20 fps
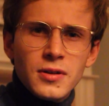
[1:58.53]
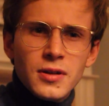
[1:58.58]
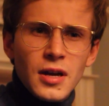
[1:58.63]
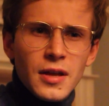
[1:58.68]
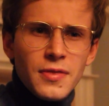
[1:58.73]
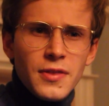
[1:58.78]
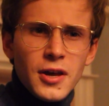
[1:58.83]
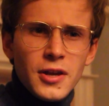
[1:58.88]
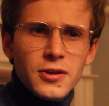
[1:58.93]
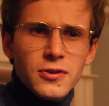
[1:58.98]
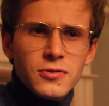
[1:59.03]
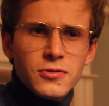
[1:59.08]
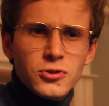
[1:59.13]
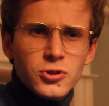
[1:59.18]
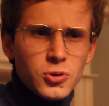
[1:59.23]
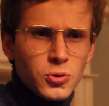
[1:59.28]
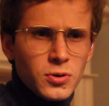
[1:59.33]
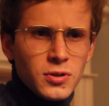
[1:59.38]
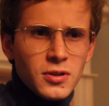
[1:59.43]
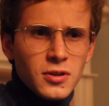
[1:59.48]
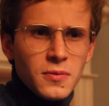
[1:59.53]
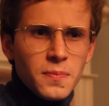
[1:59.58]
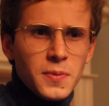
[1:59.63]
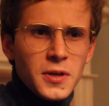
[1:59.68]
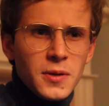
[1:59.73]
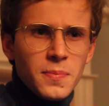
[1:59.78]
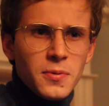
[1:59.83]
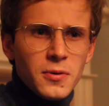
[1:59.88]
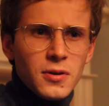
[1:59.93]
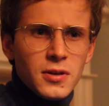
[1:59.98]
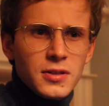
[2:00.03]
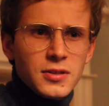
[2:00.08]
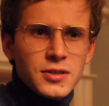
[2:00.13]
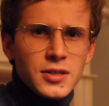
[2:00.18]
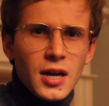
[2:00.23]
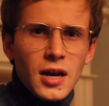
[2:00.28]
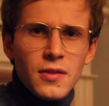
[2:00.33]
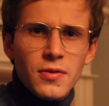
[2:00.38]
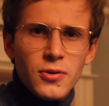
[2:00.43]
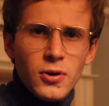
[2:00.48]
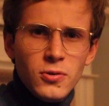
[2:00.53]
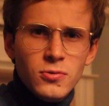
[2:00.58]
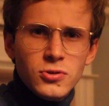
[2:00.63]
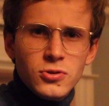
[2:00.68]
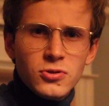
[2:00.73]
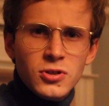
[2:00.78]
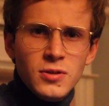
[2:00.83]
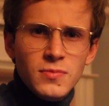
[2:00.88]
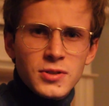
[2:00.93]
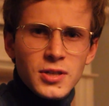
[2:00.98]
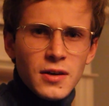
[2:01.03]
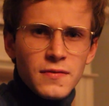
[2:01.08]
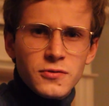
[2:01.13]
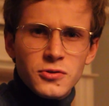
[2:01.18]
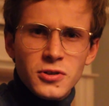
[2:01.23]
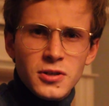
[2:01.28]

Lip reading: And then, shouldn't the people inside those dreams have